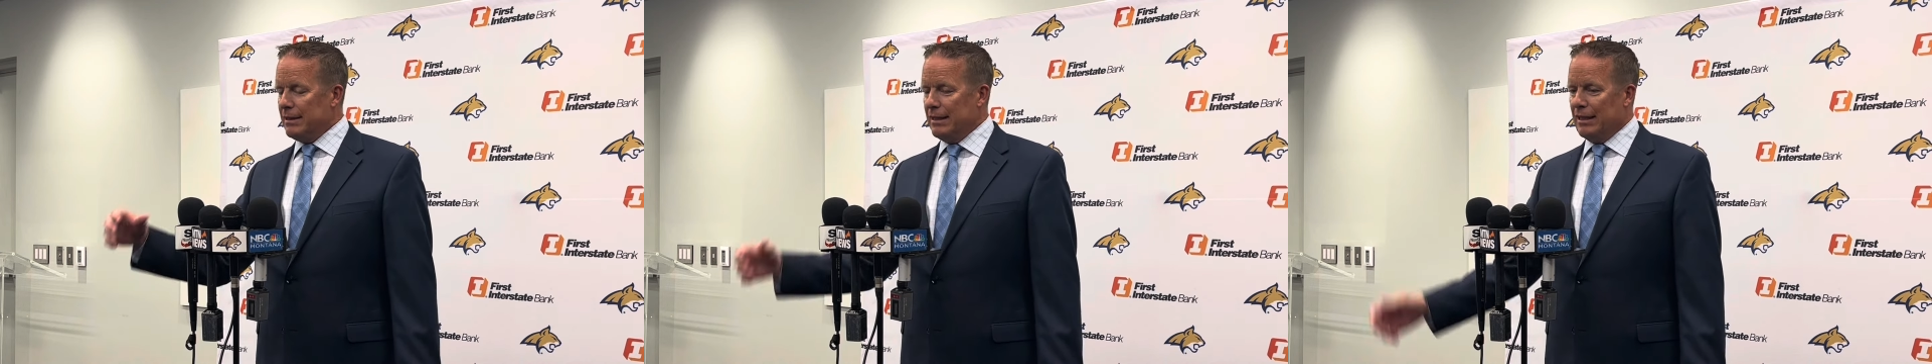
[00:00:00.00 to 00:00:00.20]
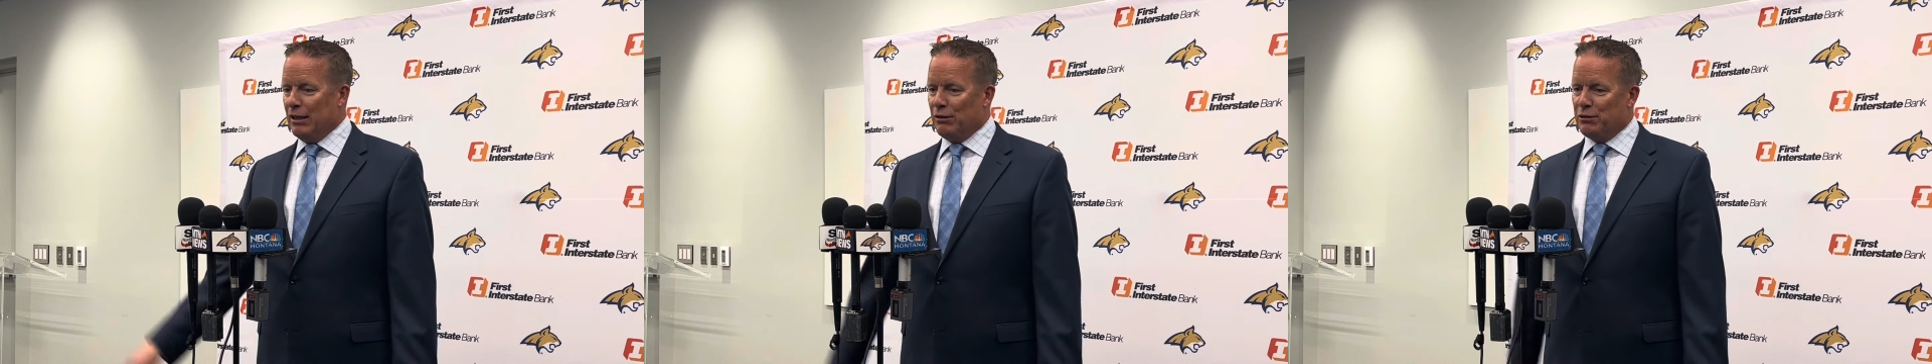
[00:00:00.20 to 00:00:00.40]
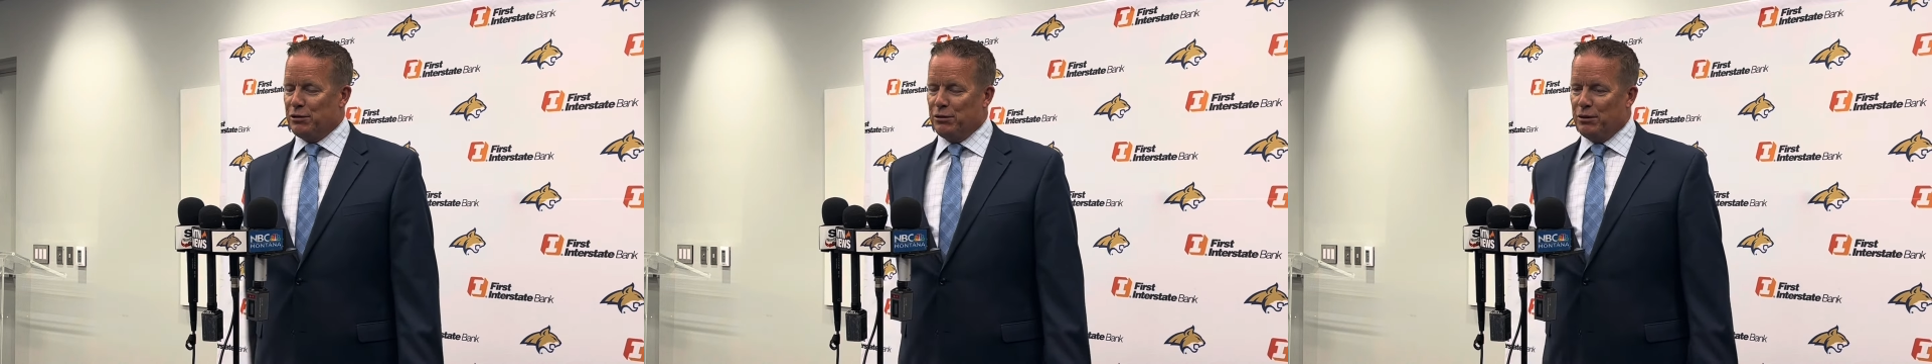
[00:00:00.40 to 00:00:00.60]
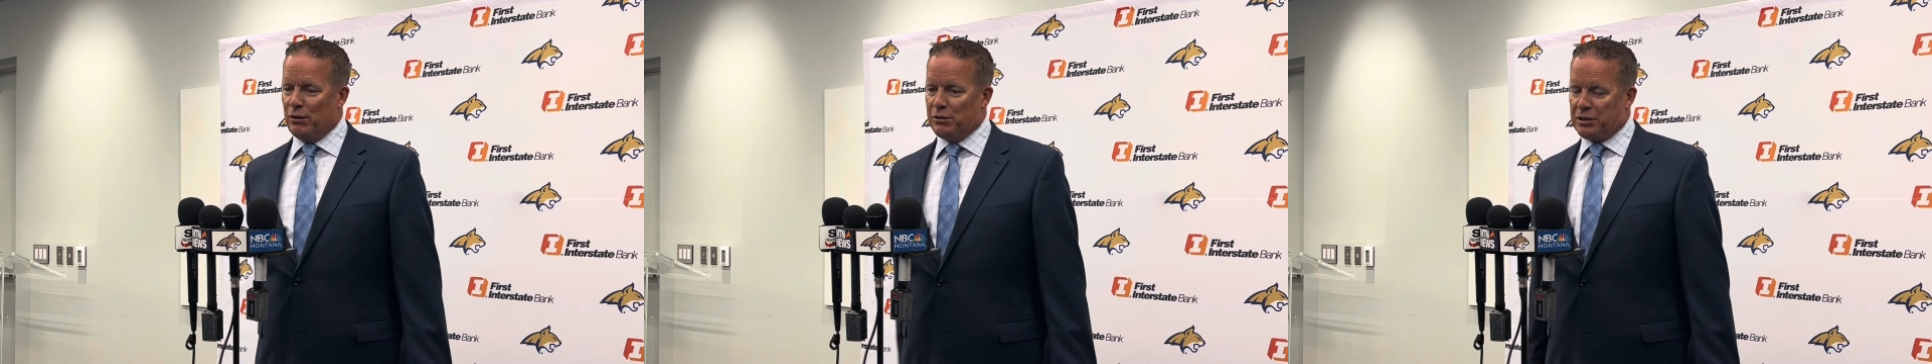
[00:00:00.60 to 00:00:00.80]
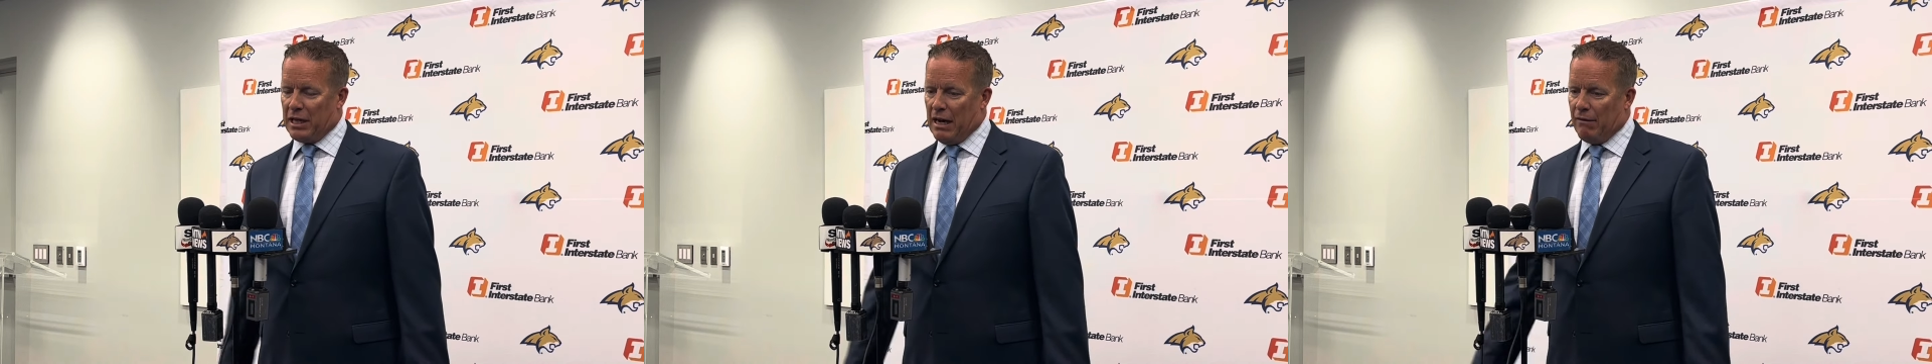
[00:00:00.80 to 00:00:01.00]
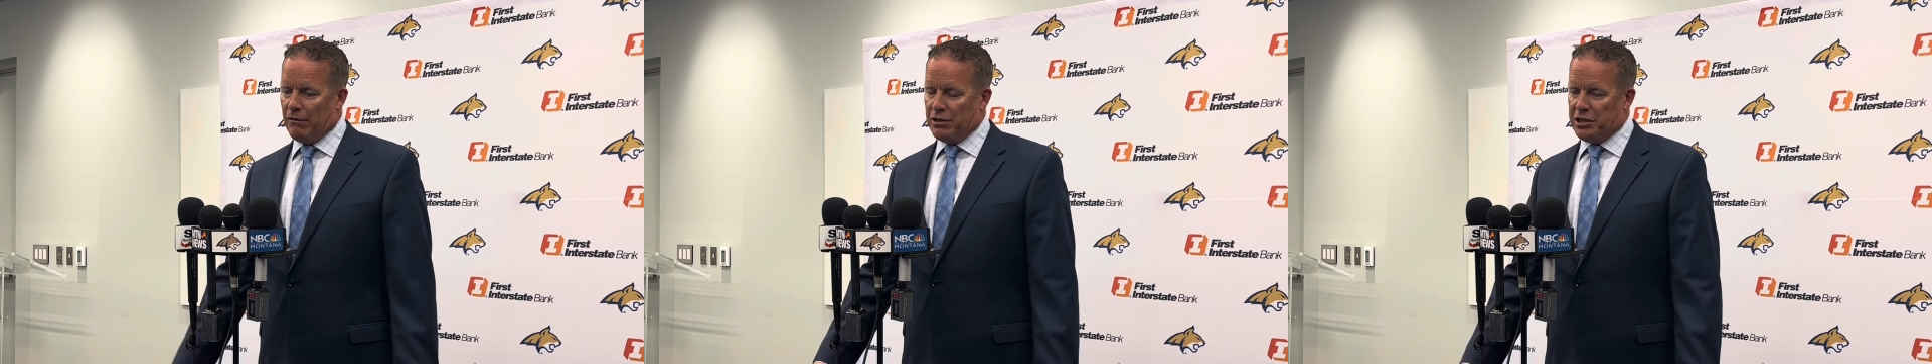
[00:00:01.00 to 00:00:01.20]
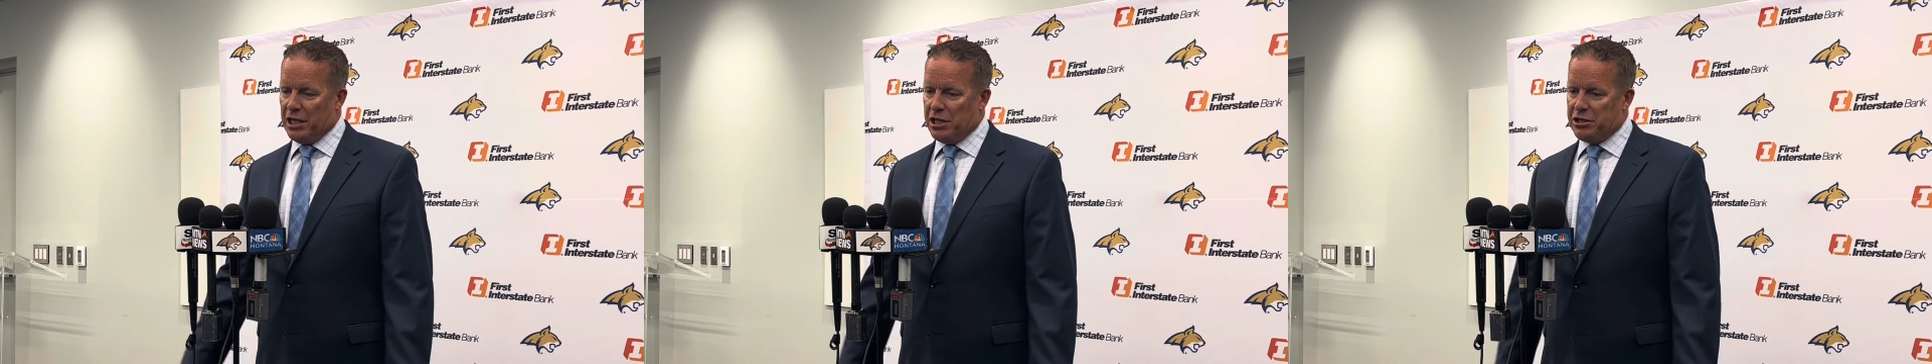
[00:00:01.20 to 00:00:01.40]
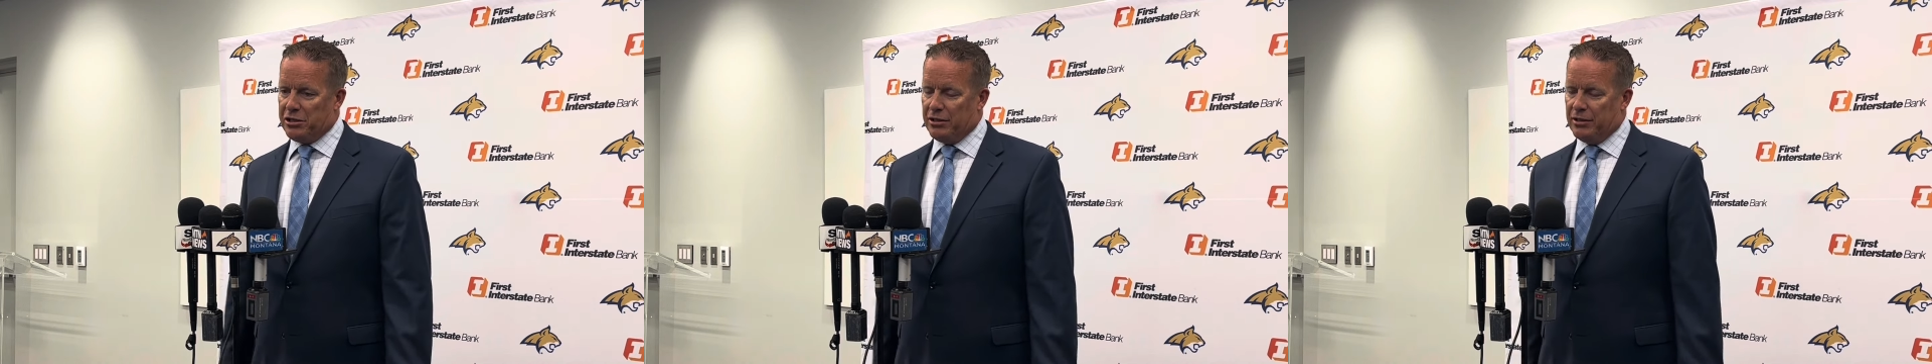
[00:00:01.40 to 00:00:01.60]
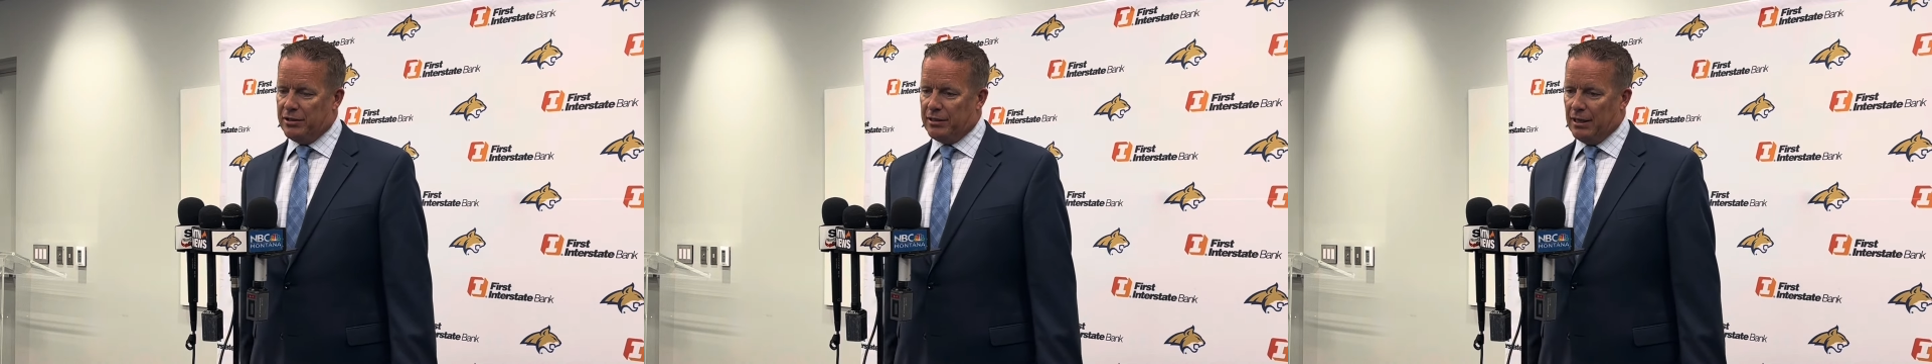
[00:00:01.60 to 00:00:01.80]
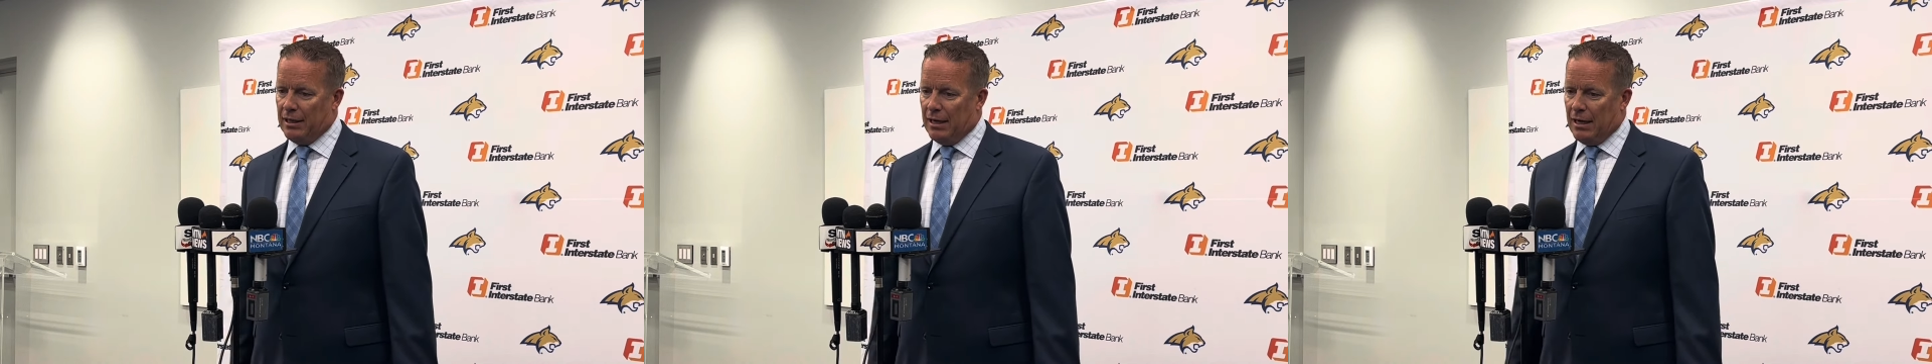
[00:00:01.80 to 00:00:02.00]
you know, to those conversations,
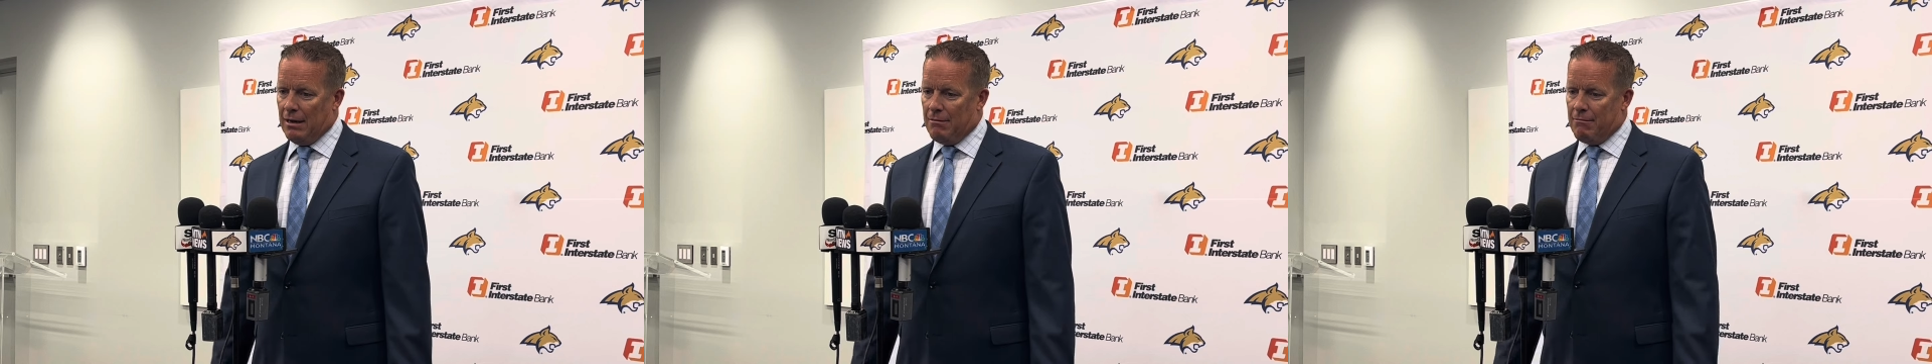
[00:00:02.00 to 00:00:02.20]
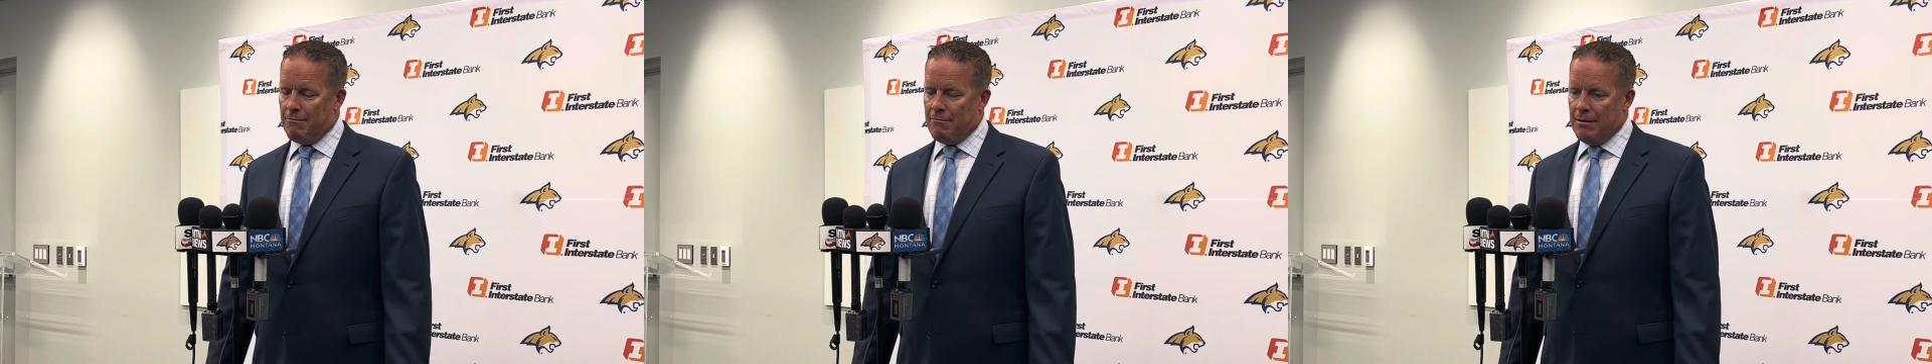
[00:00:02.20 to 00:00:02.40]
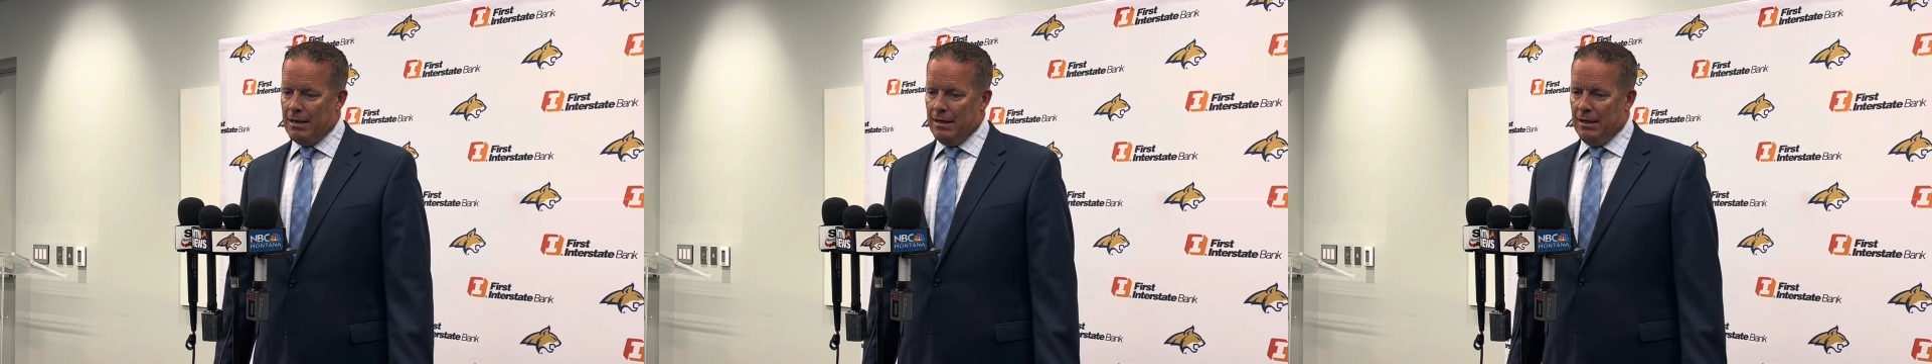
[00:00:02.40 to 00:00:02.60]
um,